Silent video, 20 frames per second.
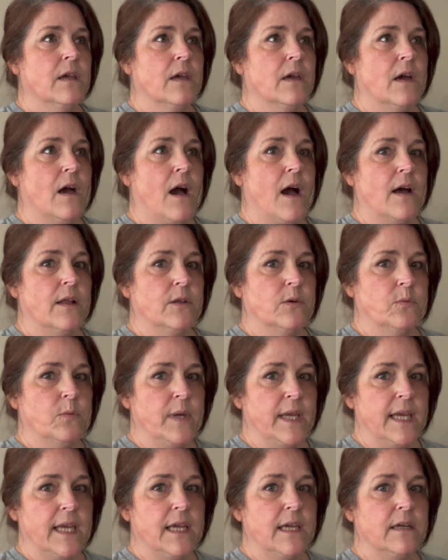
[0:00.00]

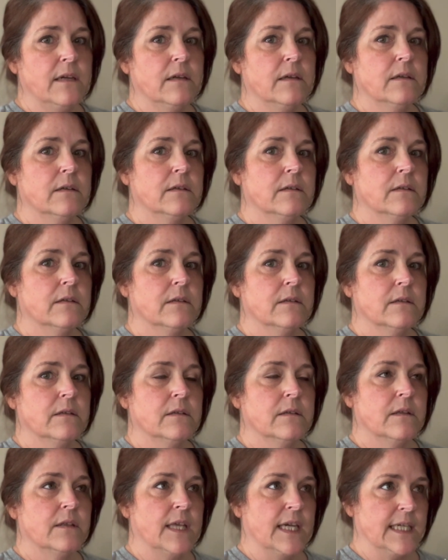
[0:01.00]
Halloween,
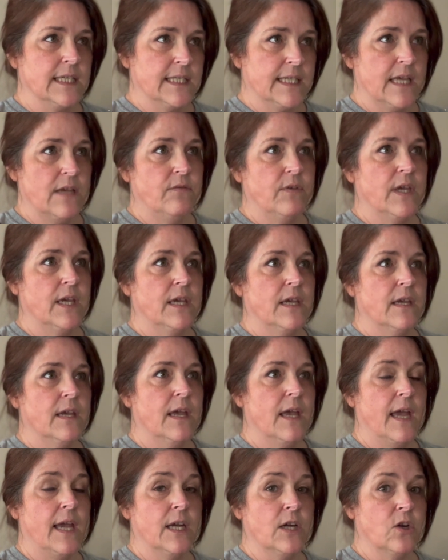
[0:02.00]
Thanksgiving,
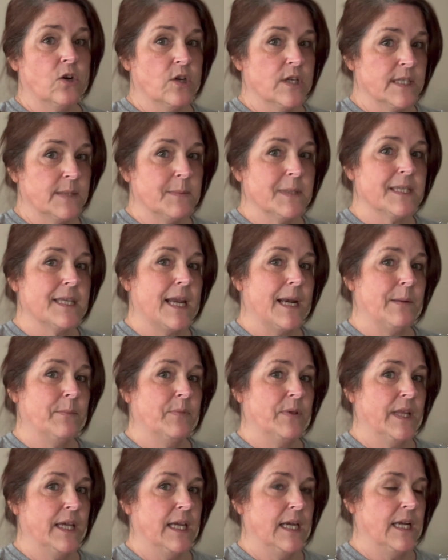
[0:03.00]
and Christmas, and I'm
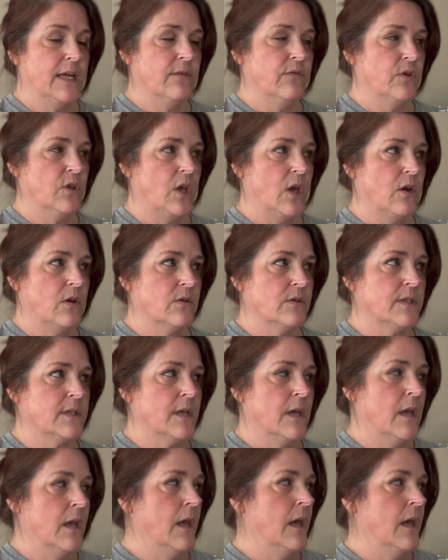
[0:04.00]
planning for those.